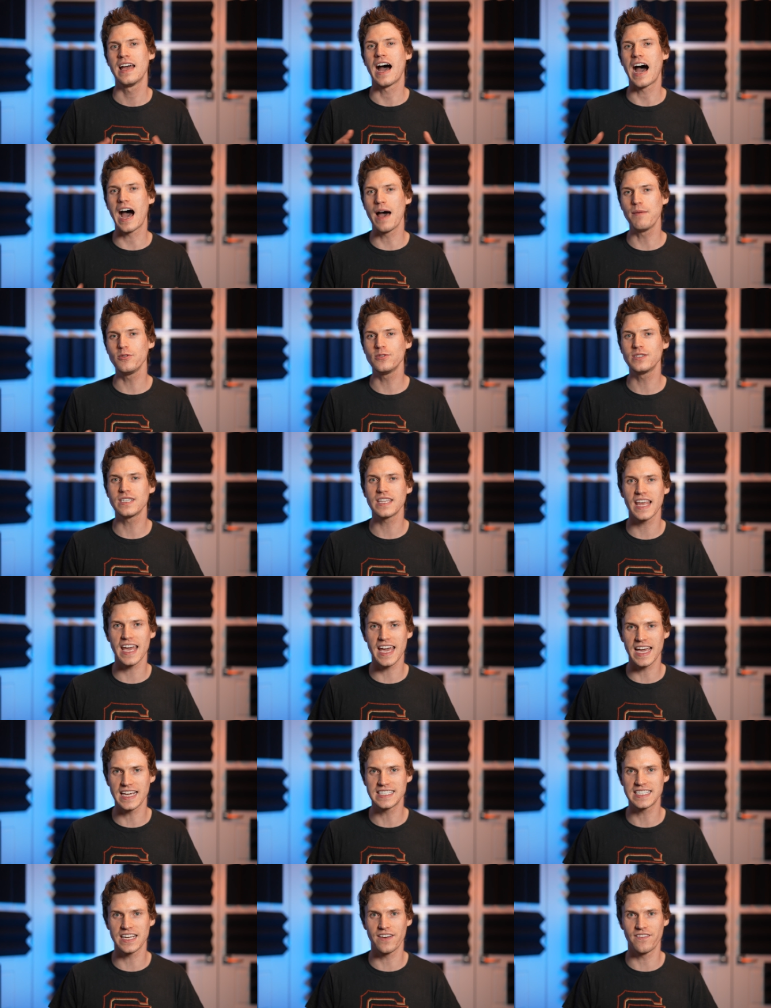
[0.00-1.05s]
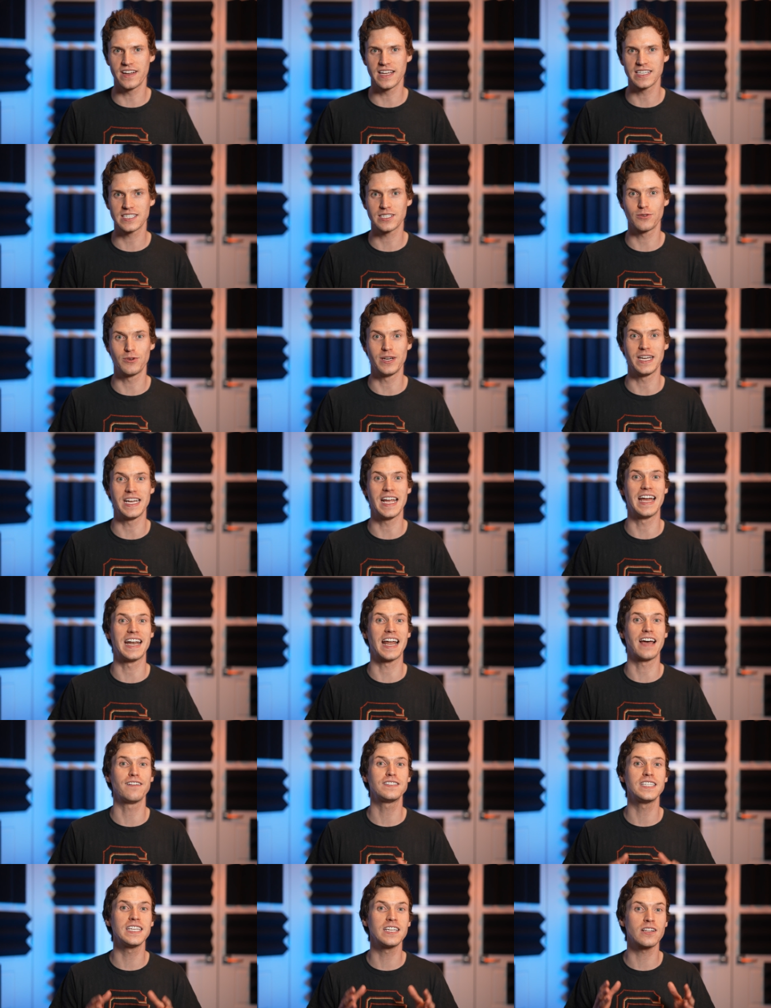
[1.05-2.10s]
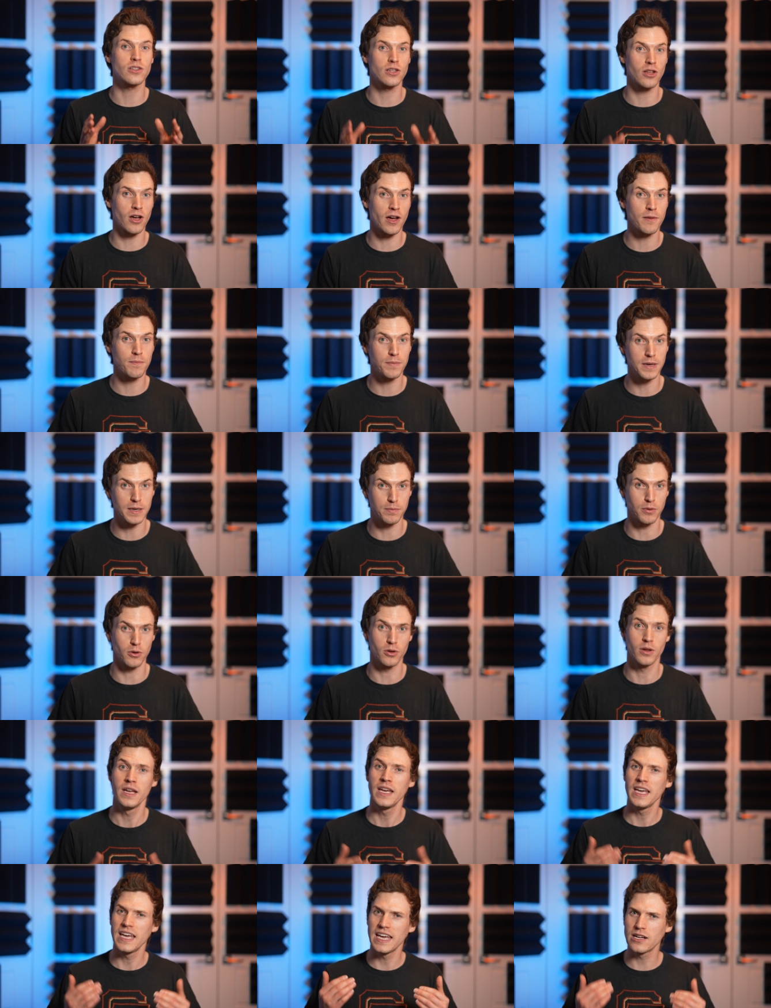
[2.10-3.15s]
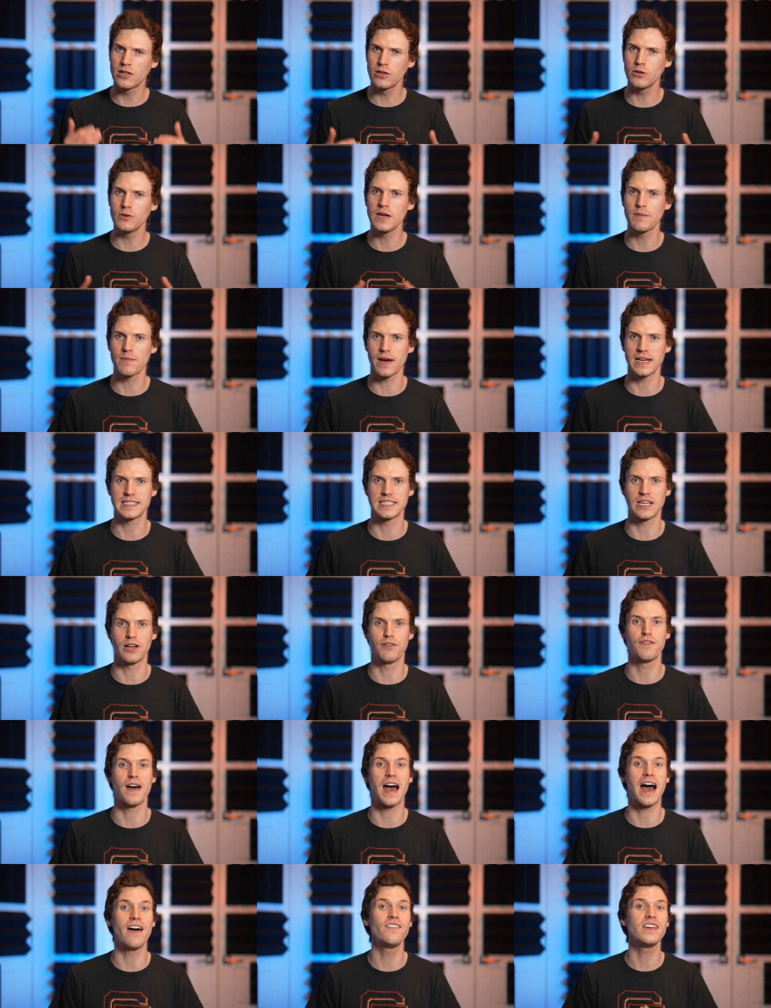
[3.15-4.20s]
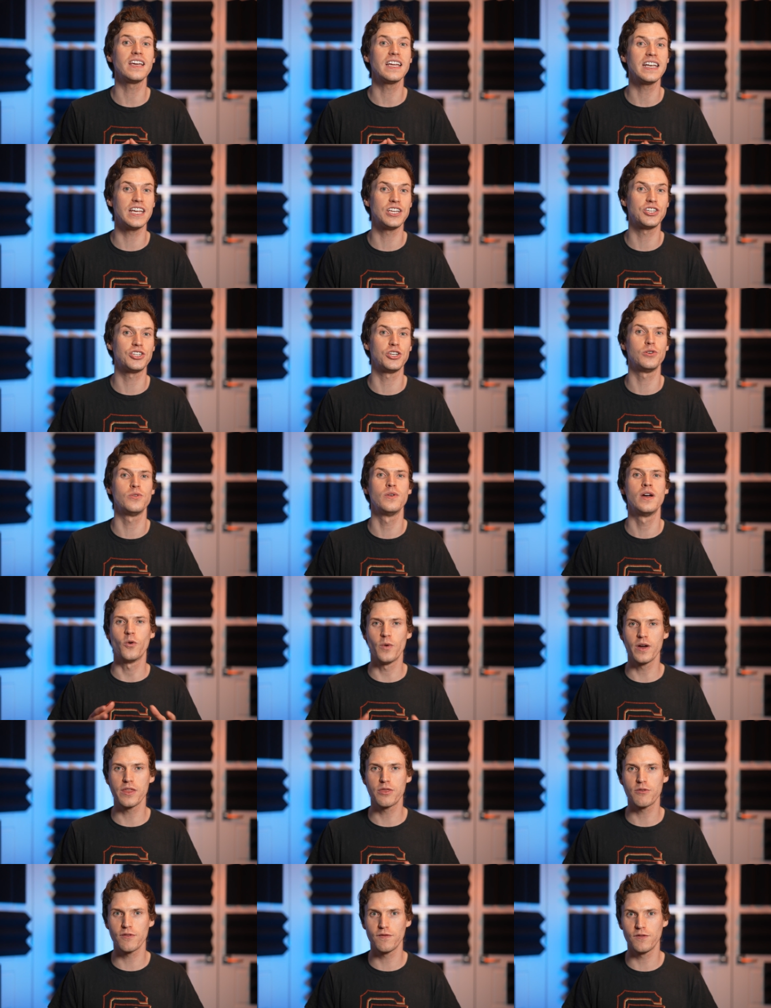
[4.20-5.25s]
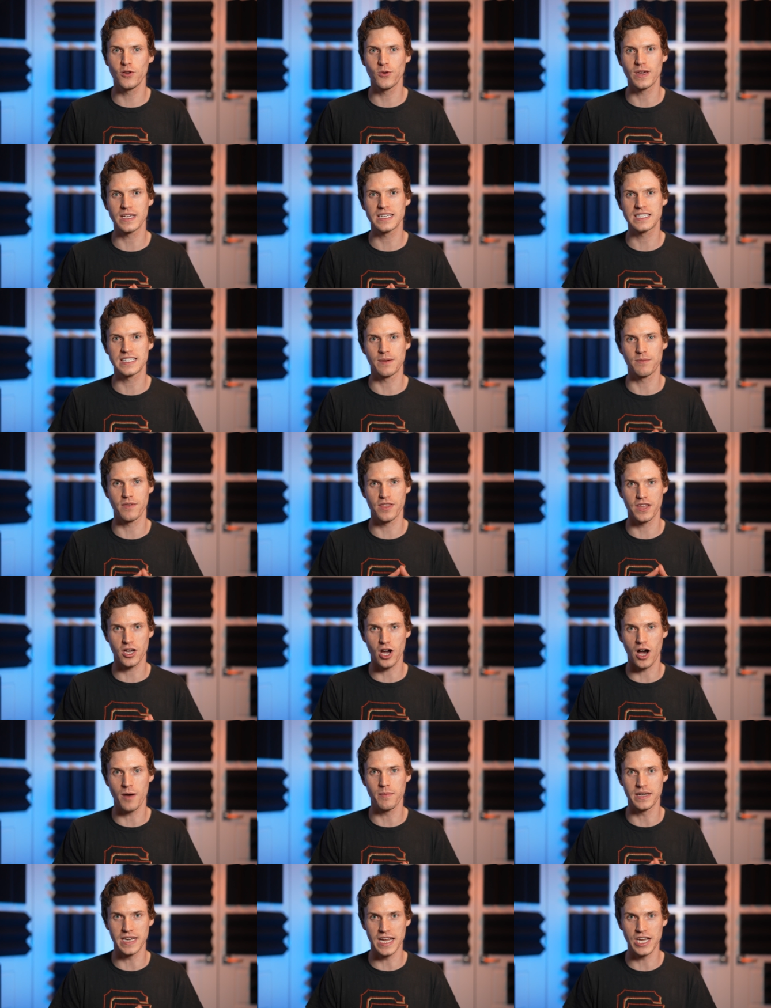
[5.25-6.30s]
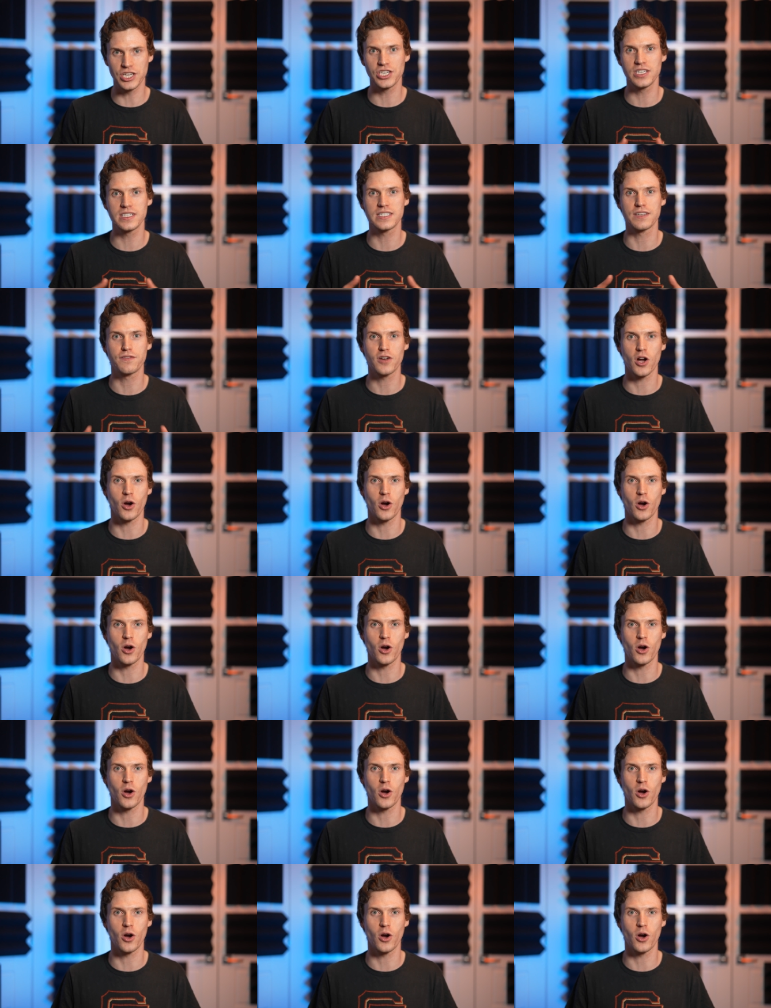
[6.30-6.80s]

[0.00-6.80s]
I'm using the A7S III and I've seen a lot of people, including myself, having an issue with reviewing some of the combinations of